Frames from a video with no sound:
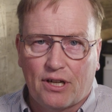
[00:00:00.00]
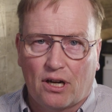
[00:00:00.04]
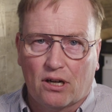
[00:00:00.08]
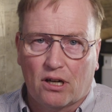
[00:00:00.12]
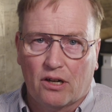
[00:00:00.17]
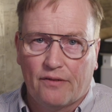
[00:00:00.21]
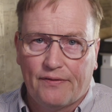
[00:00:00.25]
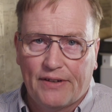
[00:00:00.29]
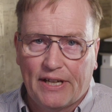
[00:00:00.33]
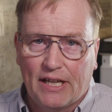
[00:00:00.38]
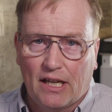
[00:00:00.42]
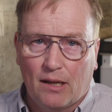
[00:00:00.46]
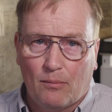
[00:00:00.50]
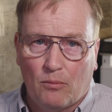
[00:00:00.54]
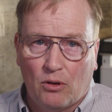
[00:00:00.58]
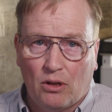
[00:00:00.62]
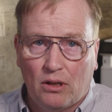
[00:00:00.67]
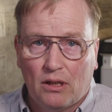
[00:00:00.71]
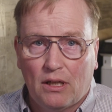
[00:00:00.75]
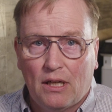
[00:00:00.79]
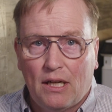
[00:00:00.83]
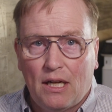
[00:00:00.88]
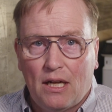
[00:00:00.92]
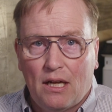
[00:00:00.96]
are
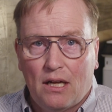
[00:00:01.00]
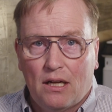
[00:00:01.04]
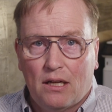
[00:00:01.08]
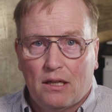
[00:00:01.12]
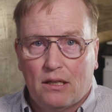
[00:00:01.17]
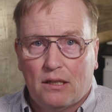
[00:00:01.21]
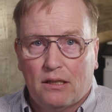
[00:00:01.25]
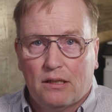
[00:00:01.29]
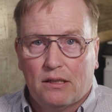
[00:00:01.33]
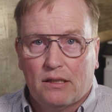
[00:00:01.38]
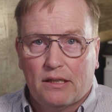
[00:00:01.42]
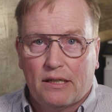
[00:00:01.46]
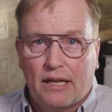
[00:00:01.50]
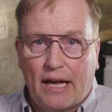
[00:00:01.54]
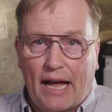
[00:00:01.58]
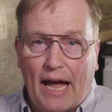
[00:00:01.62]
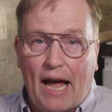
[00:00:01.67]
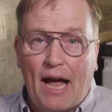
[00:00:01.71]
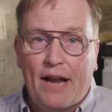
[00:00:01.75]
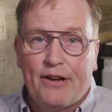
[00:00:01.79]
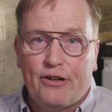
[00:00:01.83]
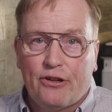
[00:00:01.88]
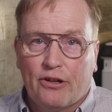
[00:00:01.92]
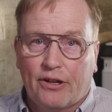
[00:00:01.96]
available.
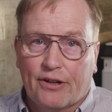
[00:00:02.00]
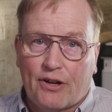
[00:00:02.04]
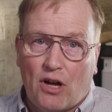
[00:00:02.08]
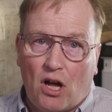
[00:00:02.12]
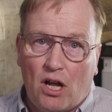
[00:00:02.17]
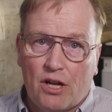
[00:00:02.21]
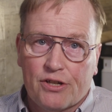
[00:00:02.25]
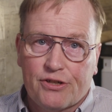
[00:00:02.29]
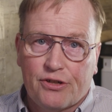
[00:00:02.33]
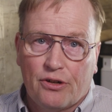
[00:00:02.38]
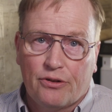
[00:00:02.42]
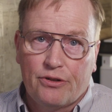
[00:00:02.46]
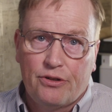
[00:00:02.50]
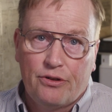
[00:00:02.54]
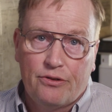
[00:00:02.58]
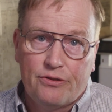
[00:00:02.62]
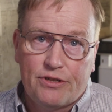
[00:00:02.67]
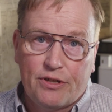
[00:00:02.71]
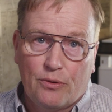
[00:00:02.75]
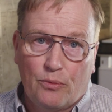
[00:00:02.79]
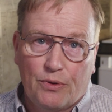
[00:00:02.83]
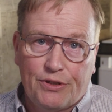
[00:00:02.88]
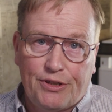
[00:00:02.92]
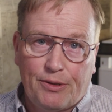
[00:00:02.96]
And you can also
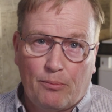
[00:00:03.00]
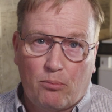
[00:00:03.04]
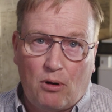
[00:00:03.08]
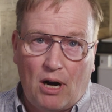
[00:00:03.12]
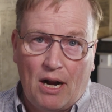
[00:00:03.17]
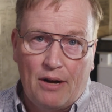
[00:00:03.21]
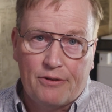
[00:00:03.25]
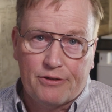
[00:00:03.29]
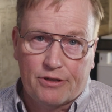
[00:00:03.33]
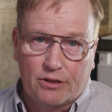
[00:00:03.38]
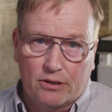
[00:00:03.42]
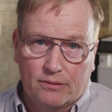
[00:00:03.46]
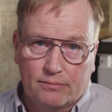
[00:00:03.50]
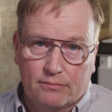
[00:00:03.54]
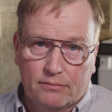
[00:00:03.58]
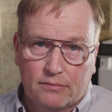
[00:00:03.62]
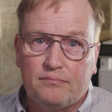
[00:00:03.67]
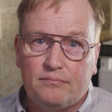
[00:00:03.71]
use it with the browser.